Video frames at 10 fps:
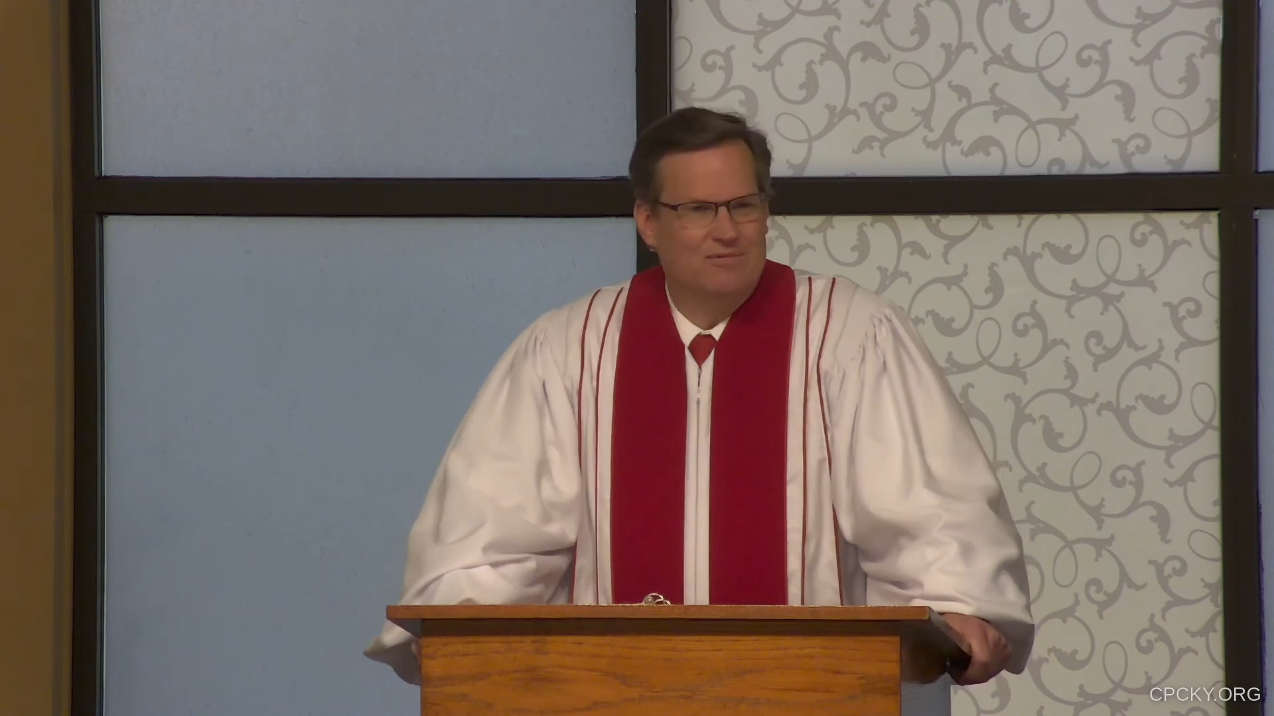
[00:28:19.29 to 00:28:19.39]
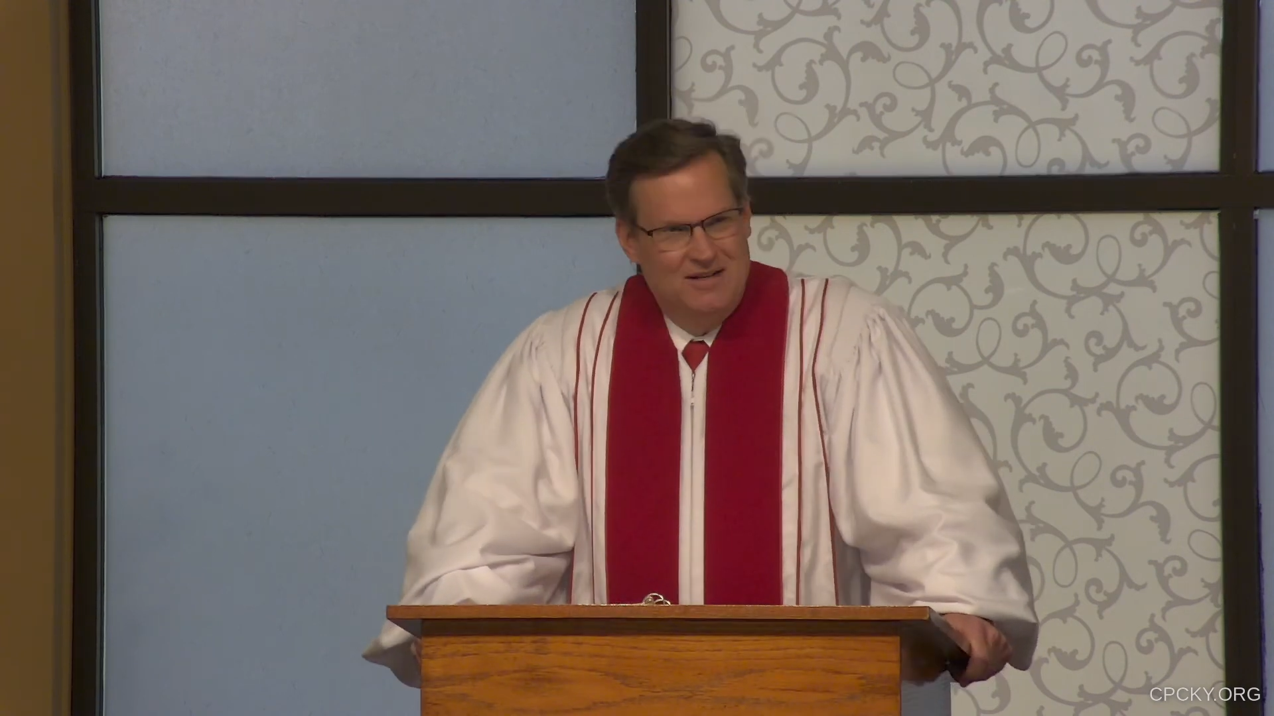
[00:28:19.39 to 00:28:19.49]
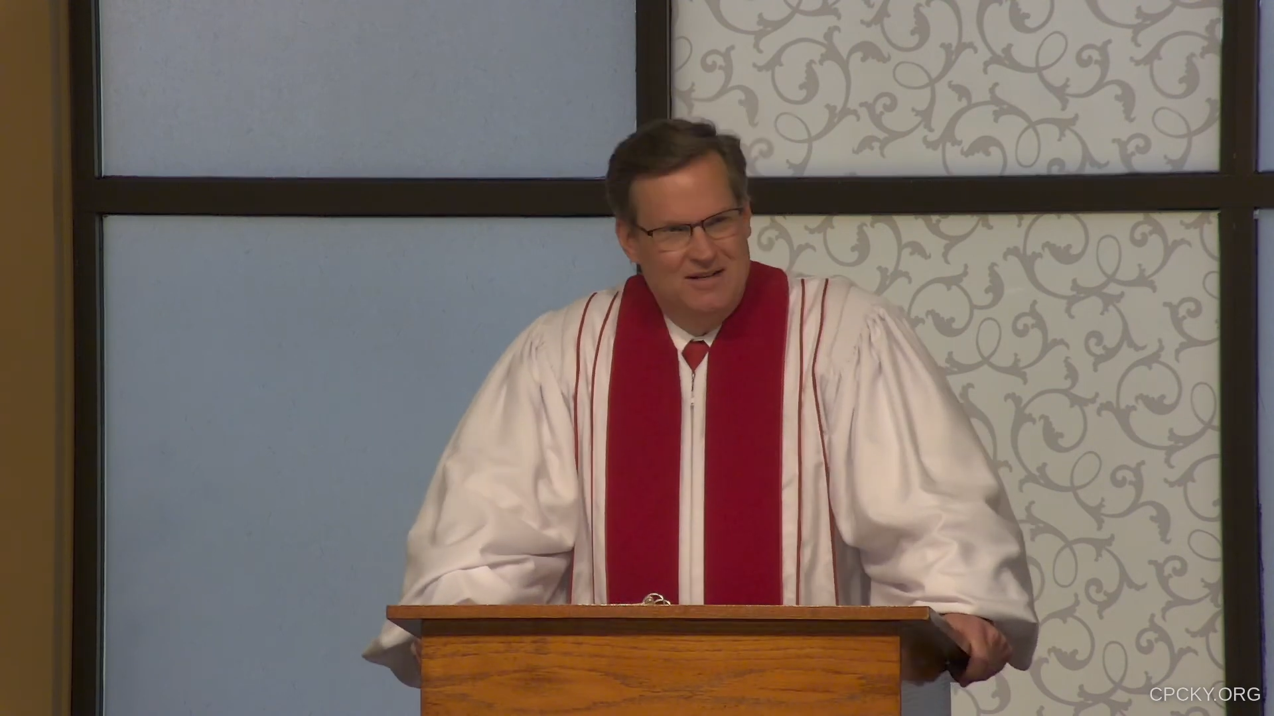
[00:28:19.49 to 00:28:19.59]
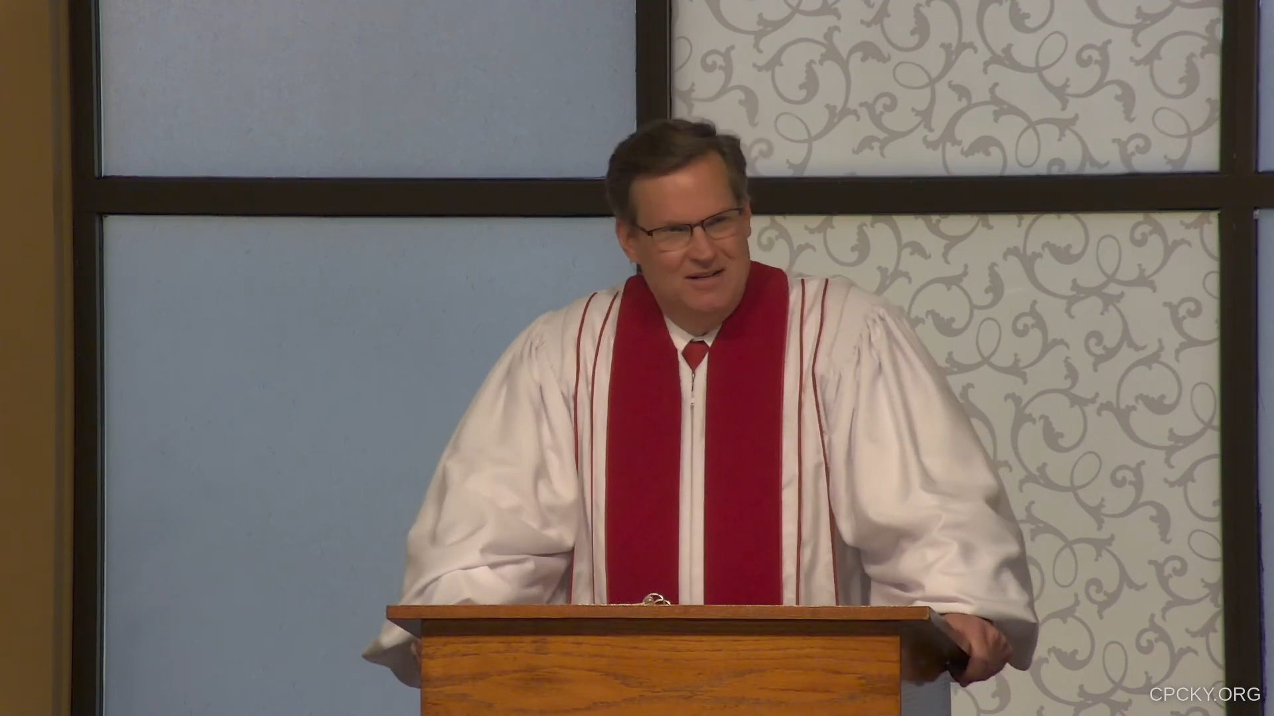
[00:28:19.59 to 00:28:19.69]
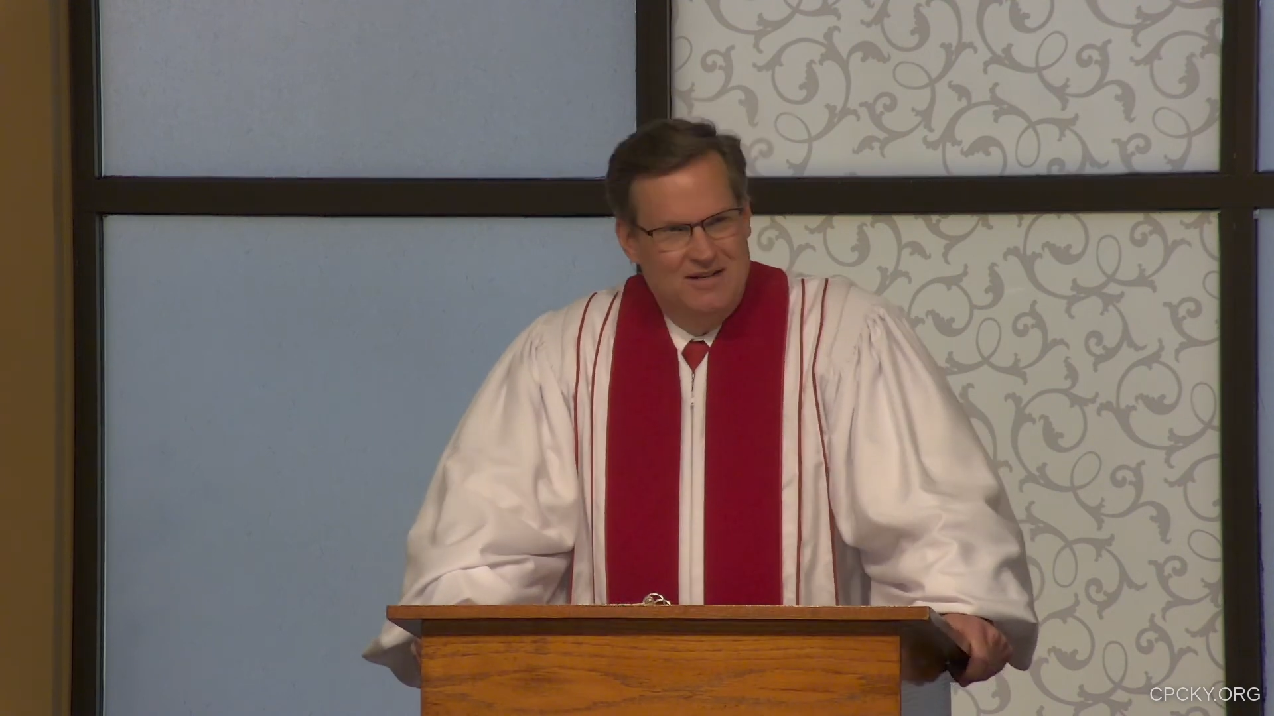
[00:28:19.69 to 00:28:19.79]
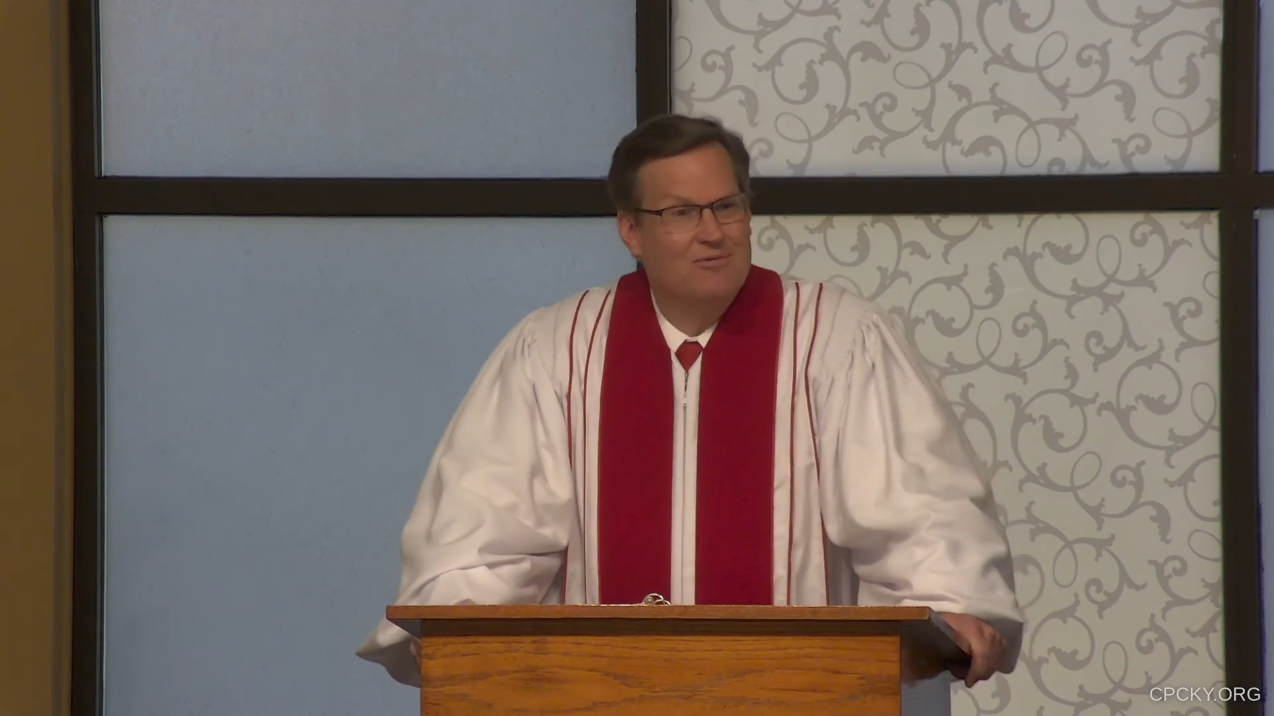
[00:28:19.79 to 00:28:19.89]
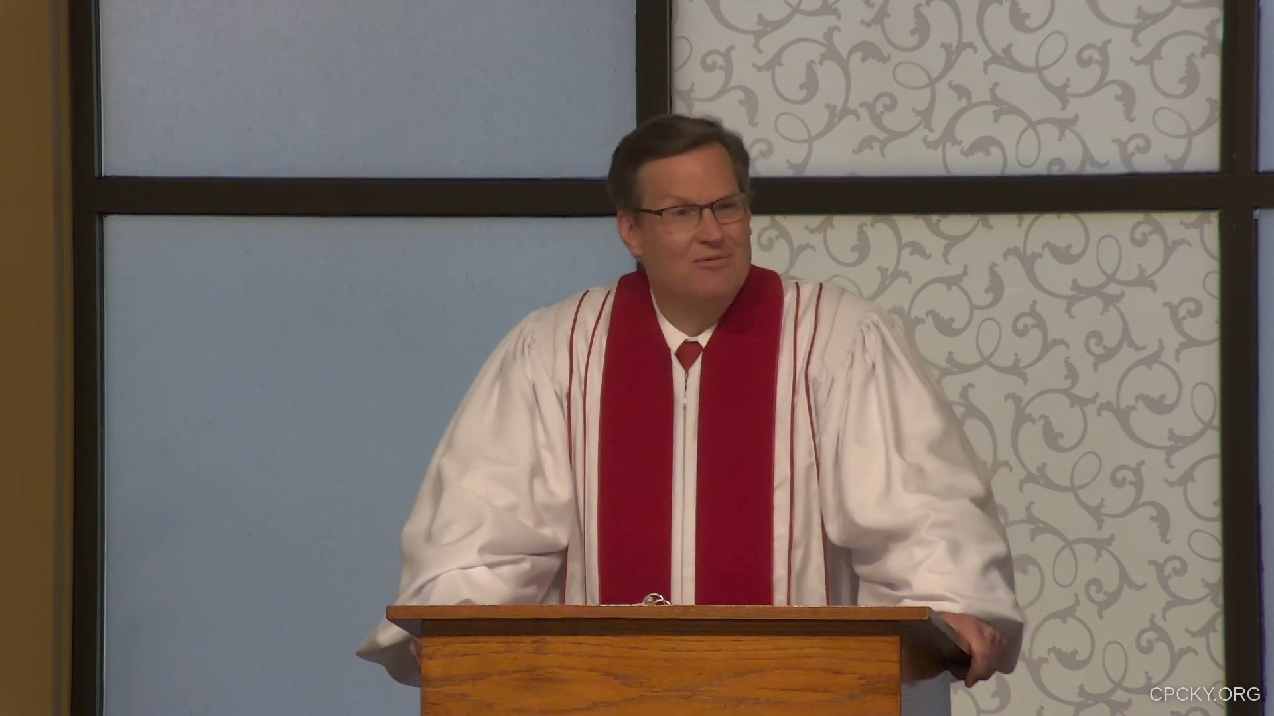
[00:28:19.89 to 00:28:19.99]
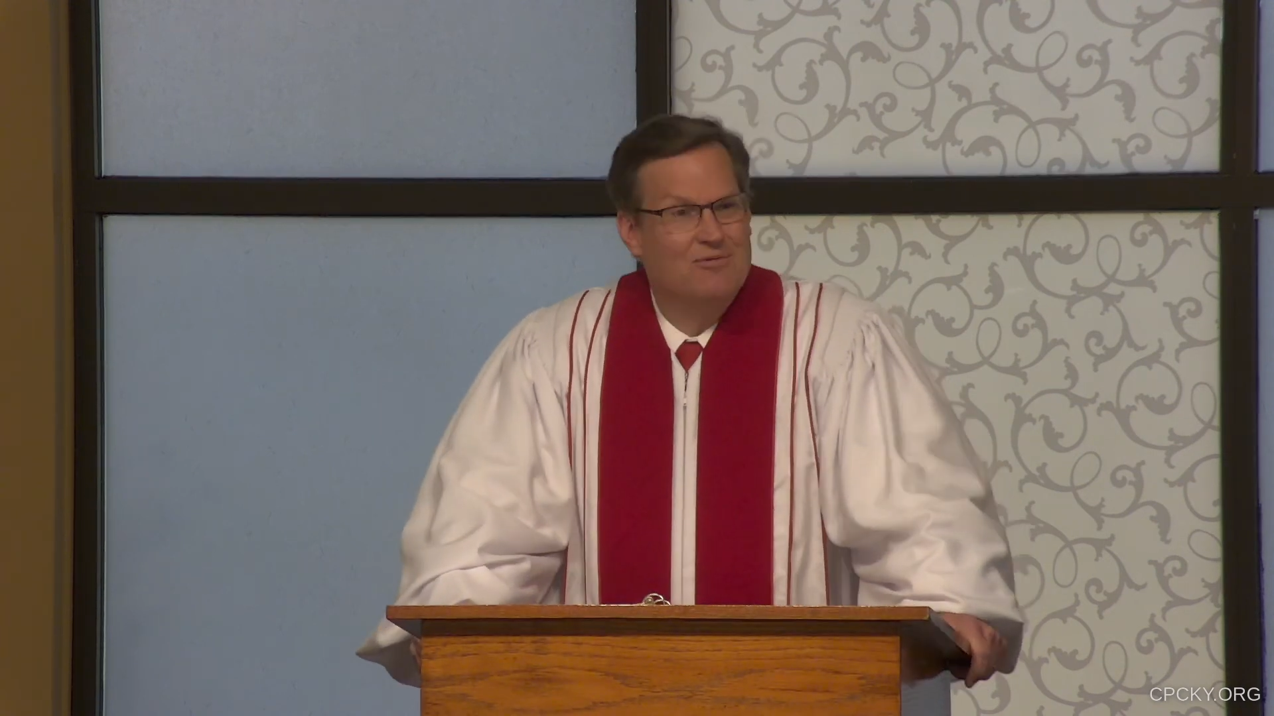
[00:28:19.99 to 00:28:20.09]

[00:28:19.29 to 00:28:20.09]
the name by which